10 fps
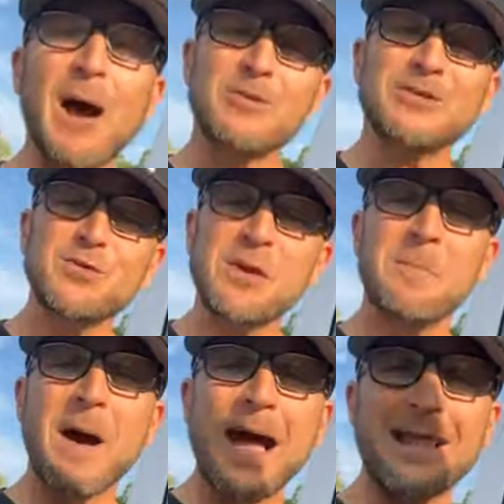I was doing
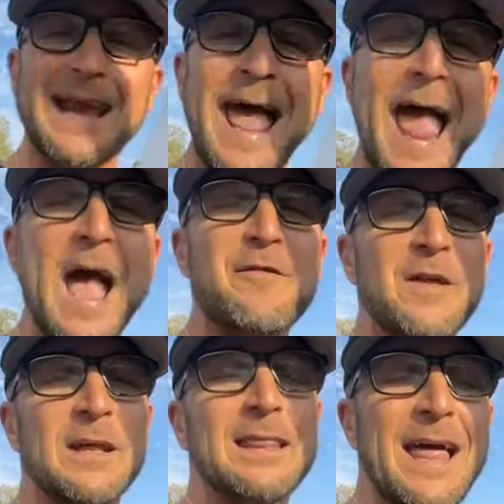a mile and a
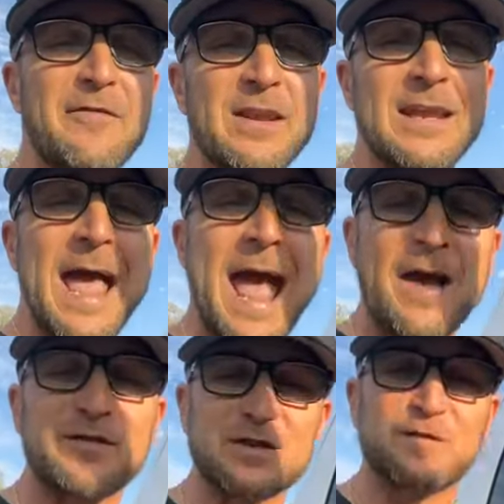half and 11 and a
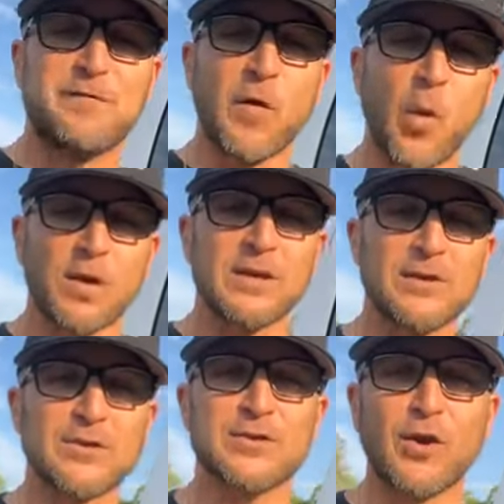half just 4
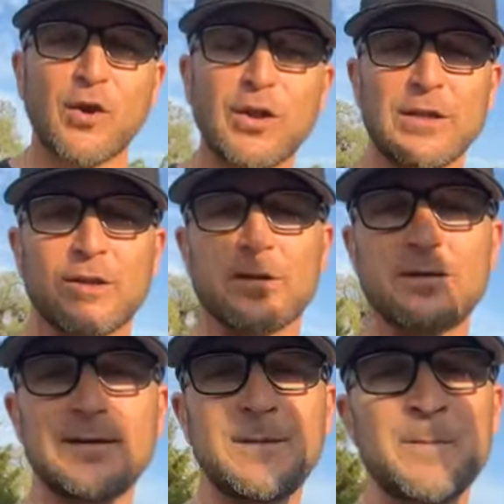years earlier.